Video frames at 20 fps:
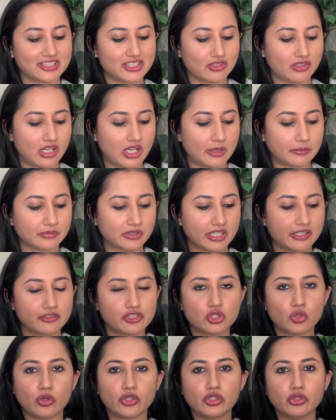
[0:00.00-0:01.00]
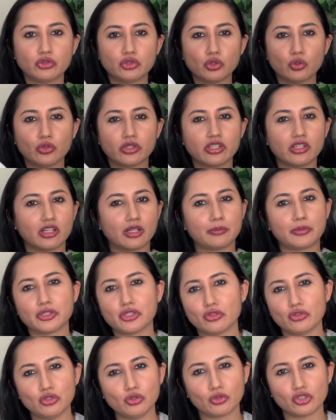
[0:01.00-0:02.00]
So now I'm kind of showing you two here,
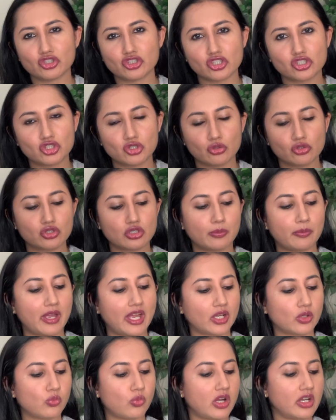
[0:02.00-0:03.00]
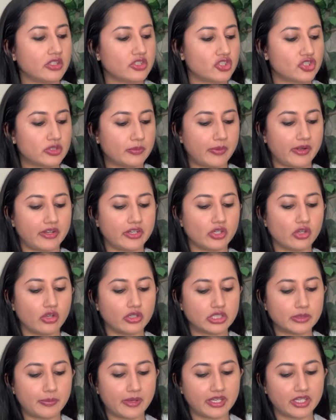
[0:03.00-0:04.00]
but you know, you can just choose to pack one just
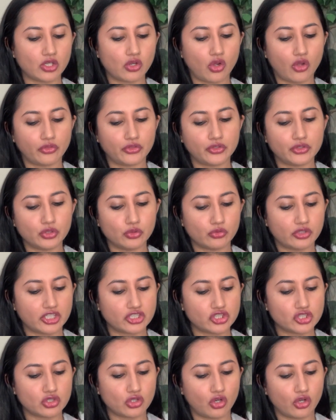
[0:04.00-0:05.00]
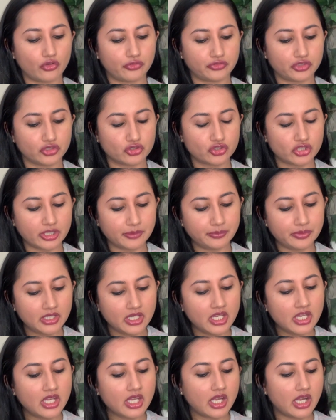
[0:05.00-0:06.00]
depending on the duration of the trip.
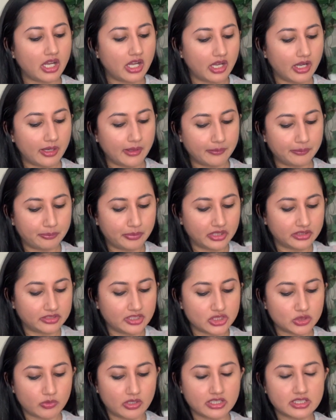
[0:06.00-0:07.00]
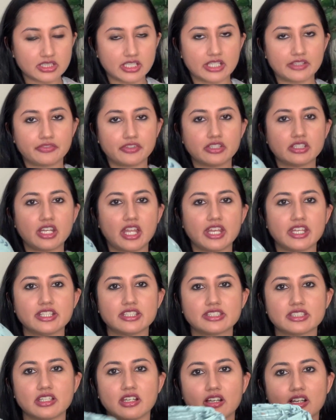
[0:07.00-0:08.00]
But this one is kind of a
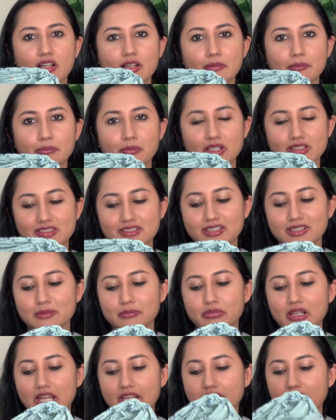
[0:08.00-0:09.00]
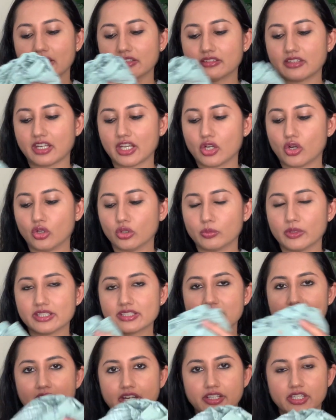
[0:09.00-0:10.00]
nice muslin blanket that I
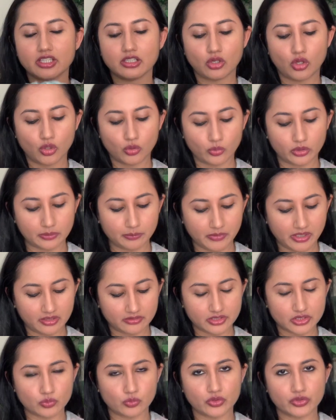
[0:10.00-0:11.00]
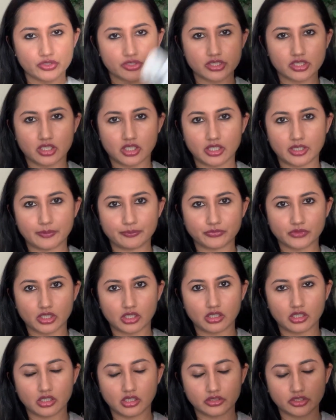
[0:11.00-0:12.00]
always carry along with me, and this
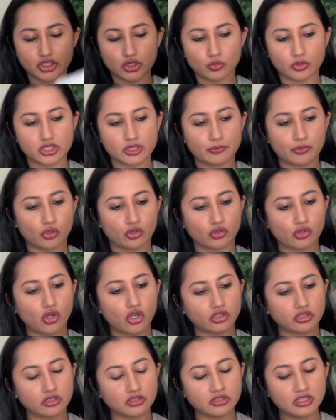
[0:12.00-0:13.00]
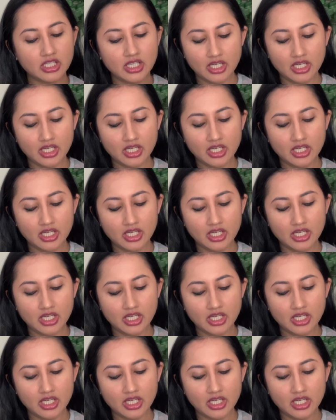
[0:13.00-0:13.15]
one's pure cotton.